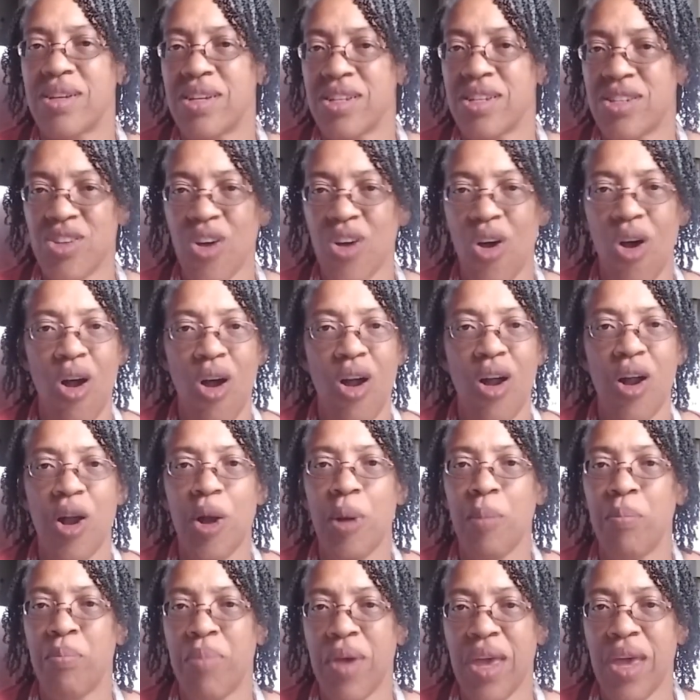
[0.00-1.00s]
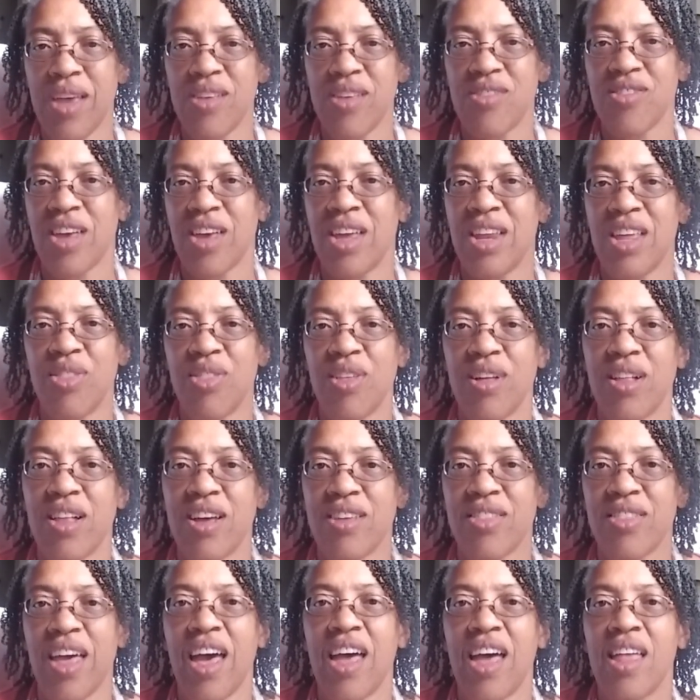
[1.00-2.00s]
guitar, bass, anything
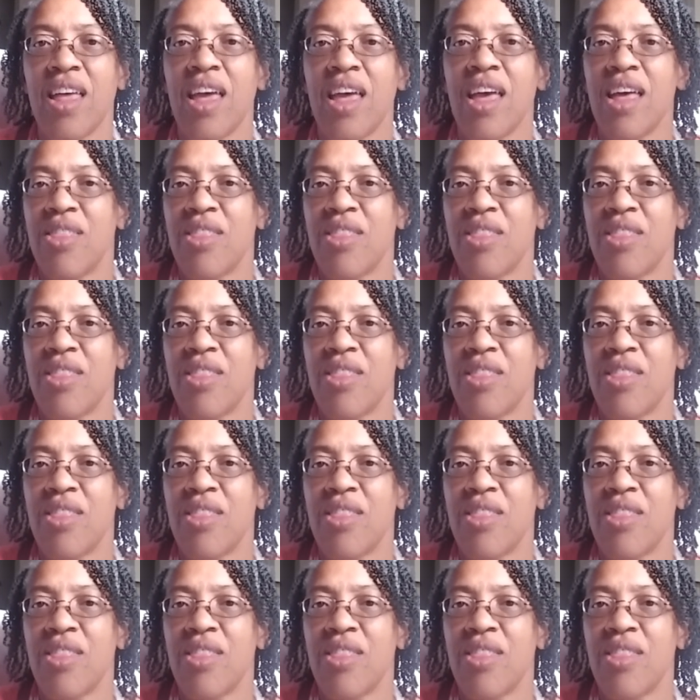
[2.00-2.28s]
like that,